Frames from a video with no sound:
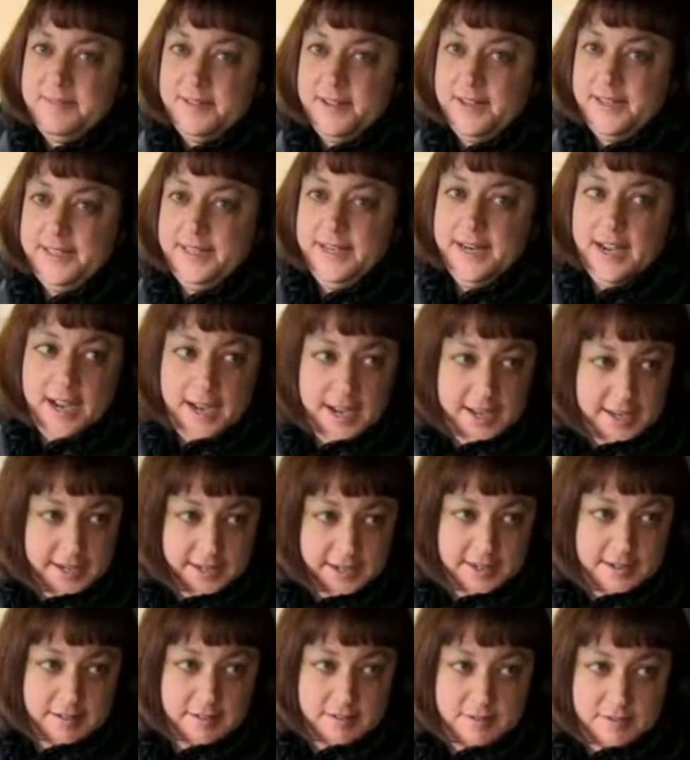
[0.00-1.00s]
people are not
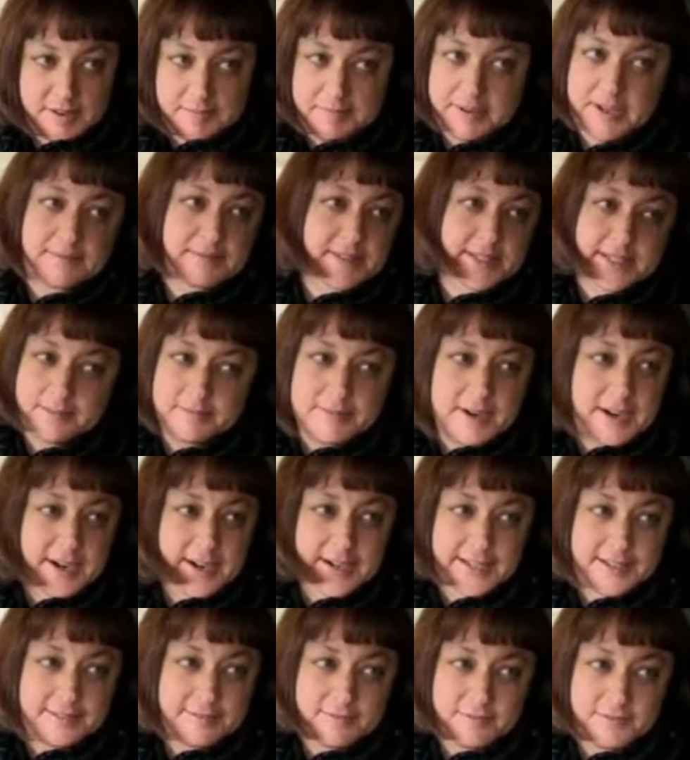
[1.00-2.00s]
Republican
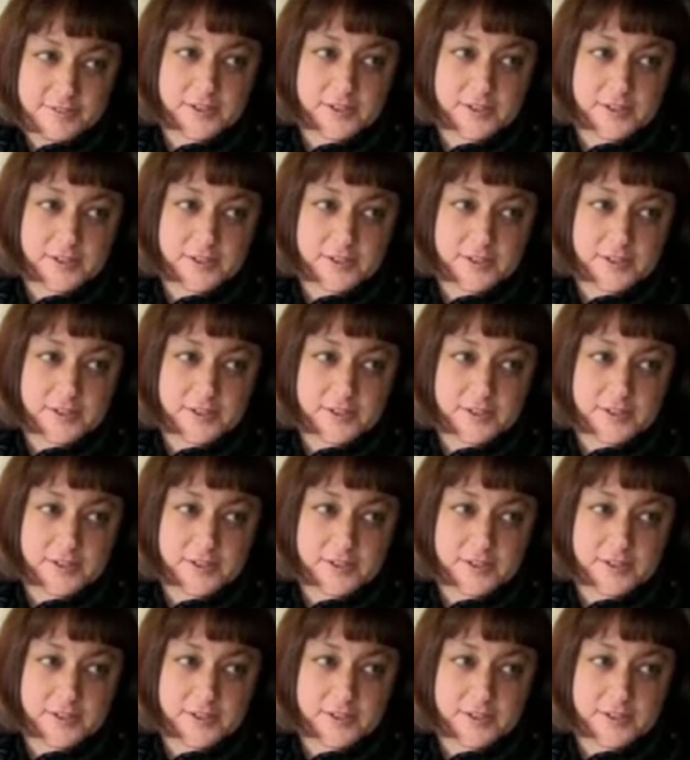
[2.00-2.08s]
Party